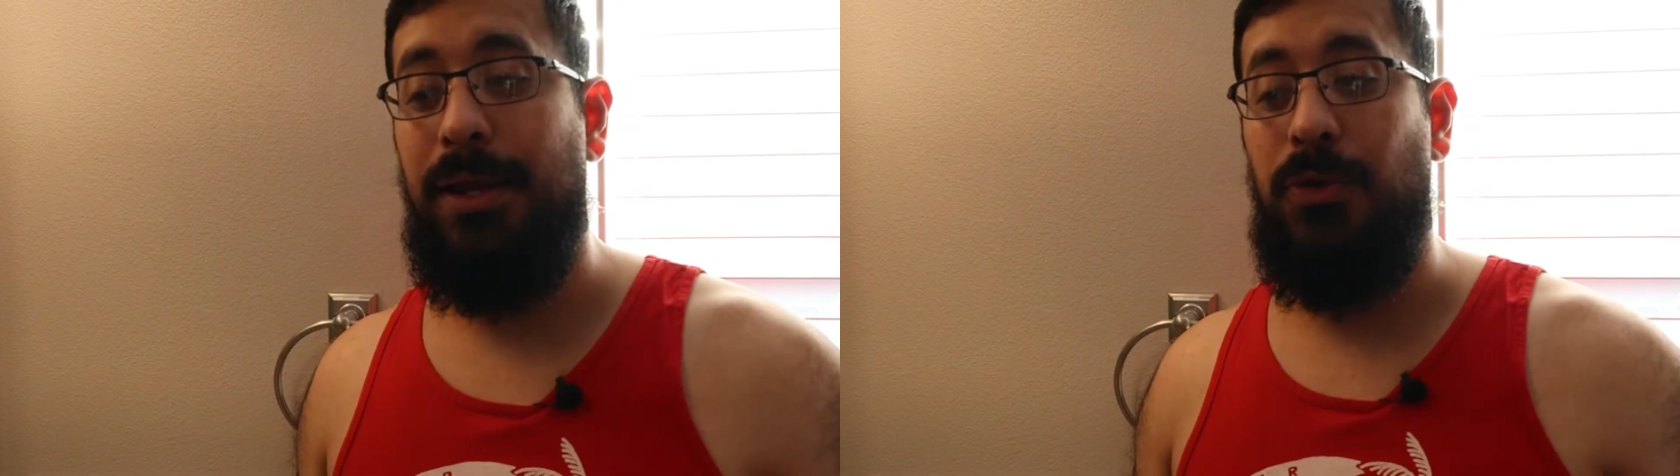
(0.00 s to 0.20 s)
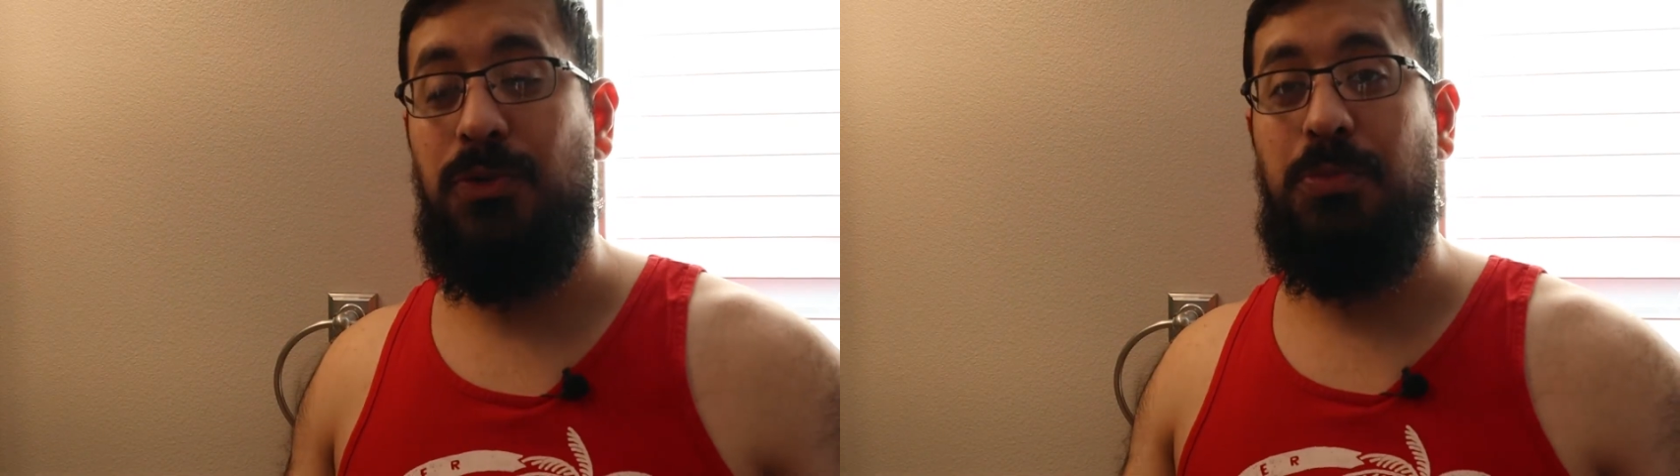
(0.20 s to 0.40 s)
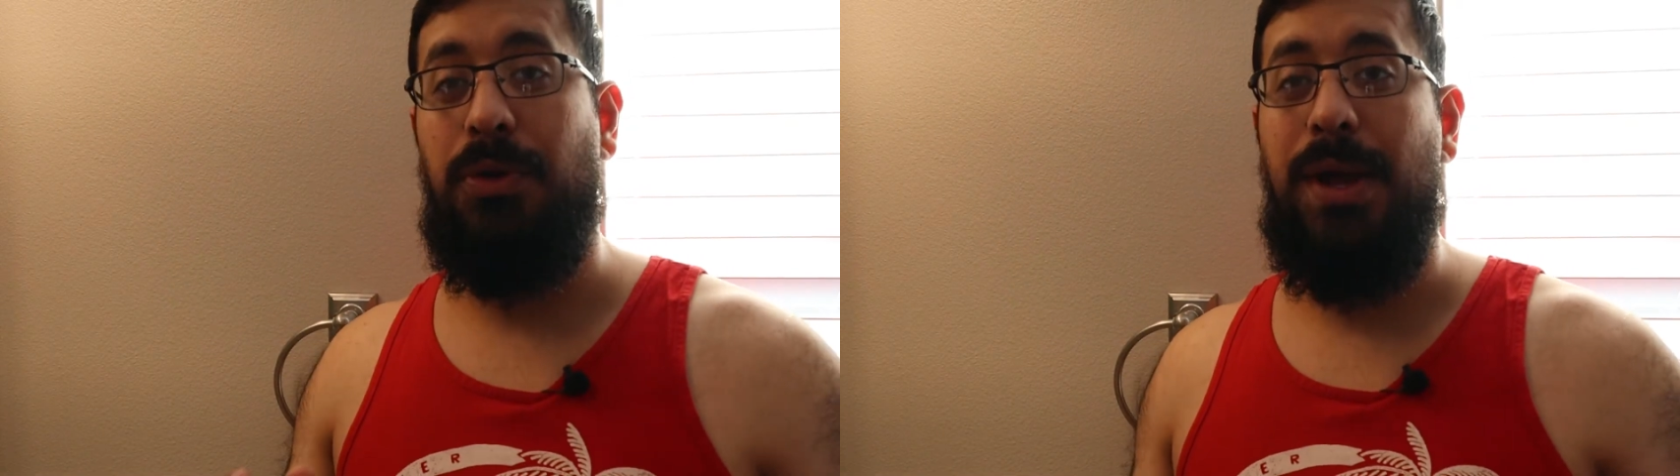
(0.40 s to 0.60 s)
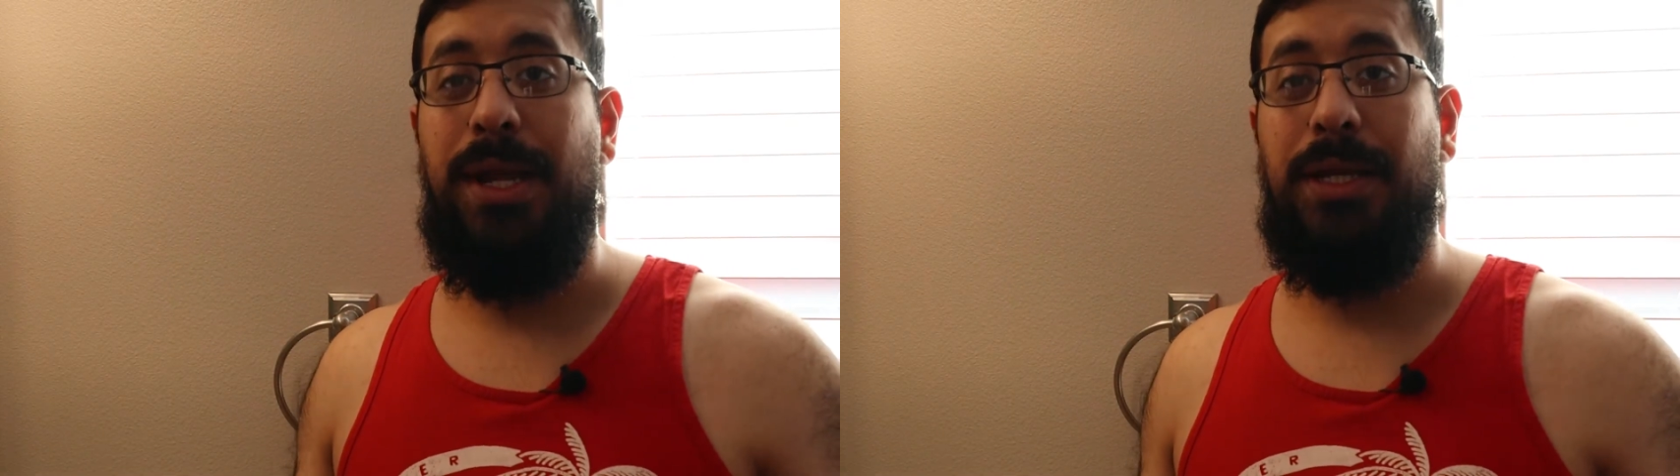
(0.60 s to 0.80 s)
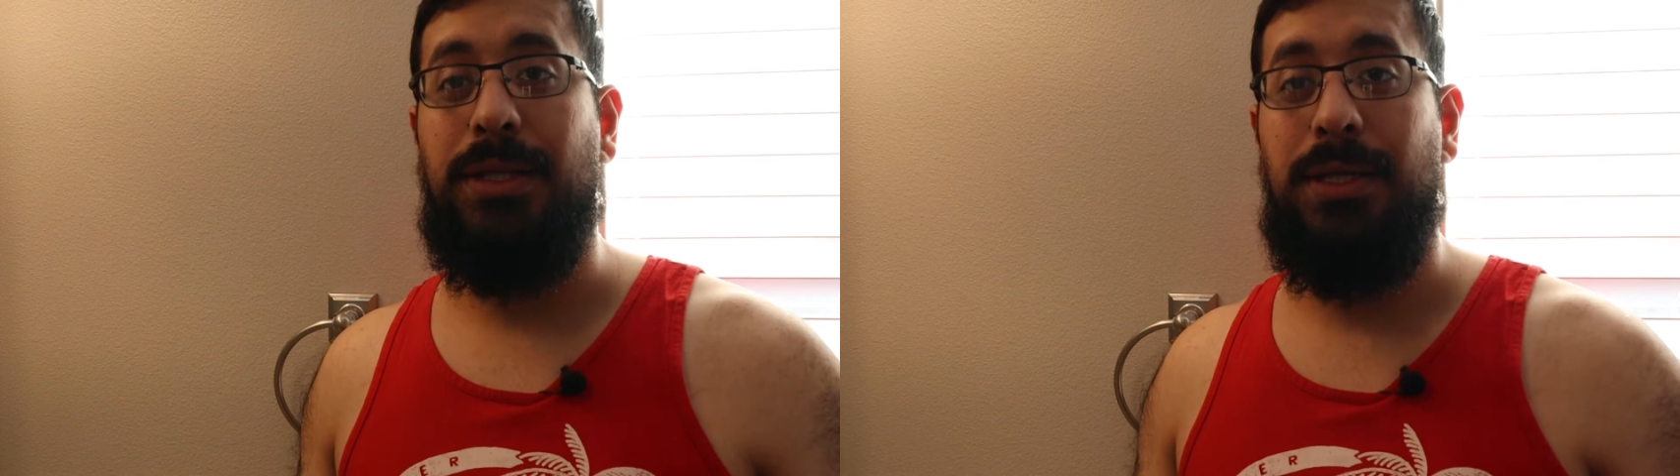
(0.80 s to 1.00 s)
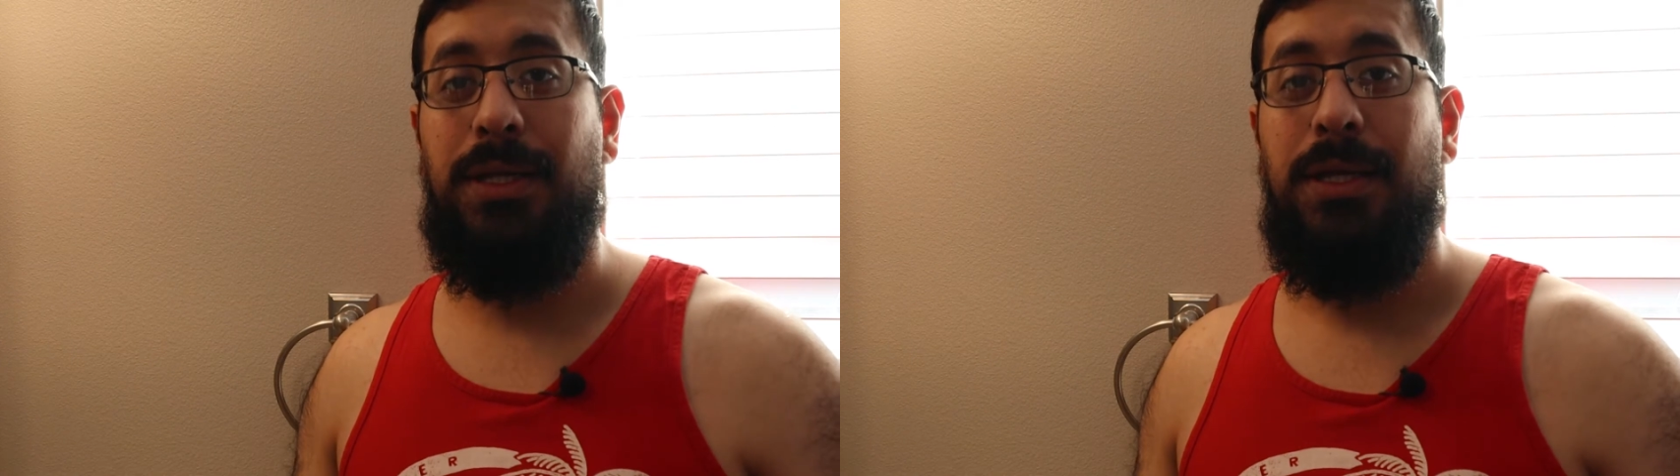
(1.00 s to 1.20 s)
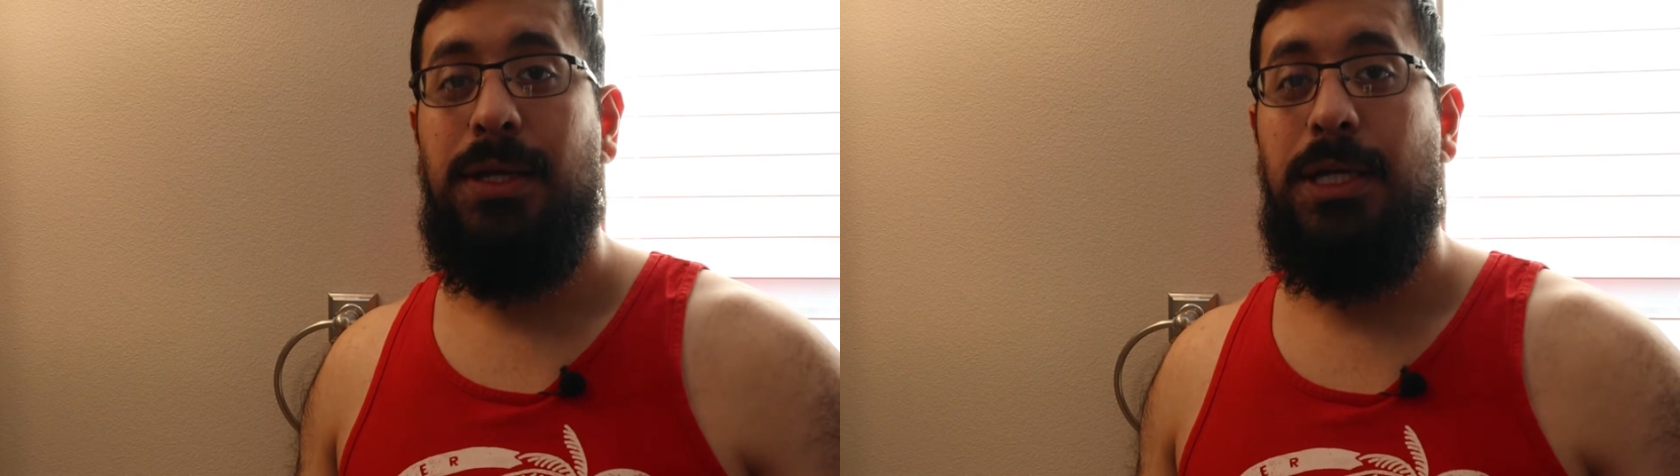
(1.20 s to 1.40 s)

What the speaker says: I use periodically,